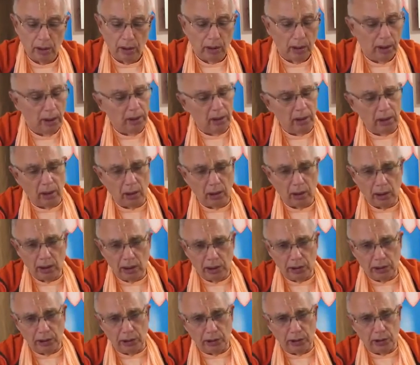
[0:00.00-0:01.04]

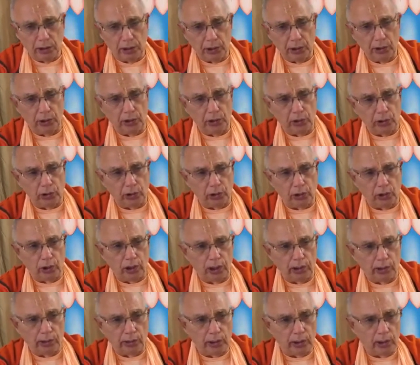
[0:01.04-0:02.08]
Incarnations is
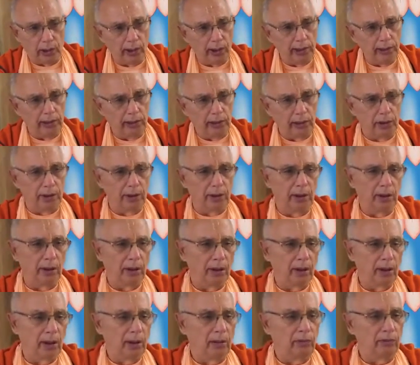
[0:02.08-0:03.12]
translation
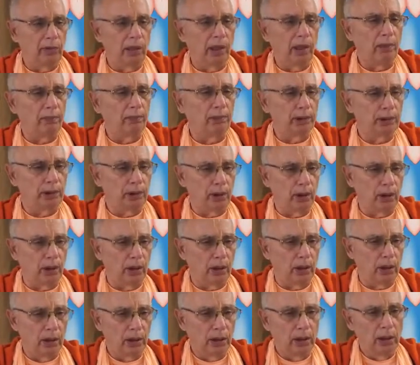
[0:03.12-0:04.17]
of avatar.
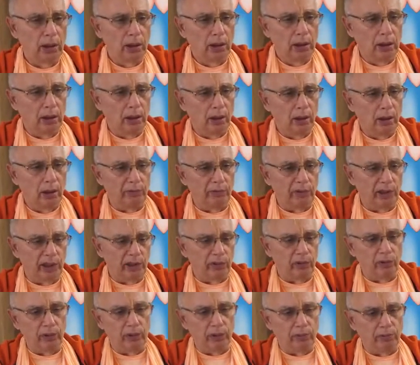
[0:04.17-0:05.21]
All the
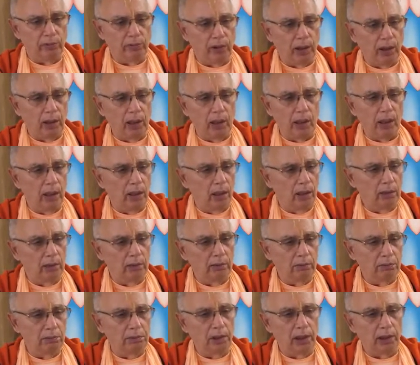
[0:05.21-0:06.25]
Vaikuntha
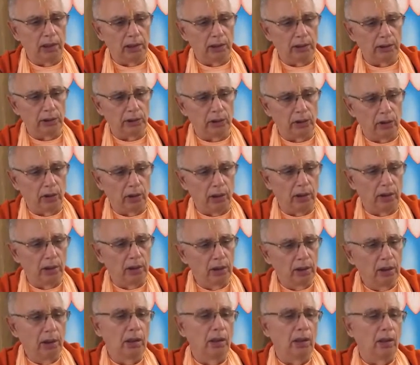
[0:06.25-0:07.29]
planets
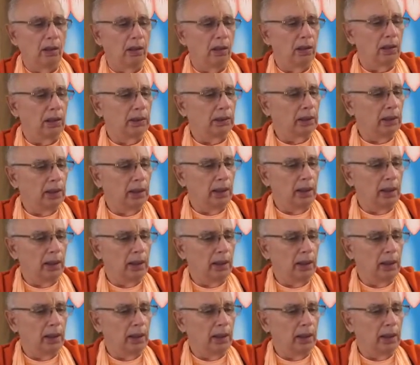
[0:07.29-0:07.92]
are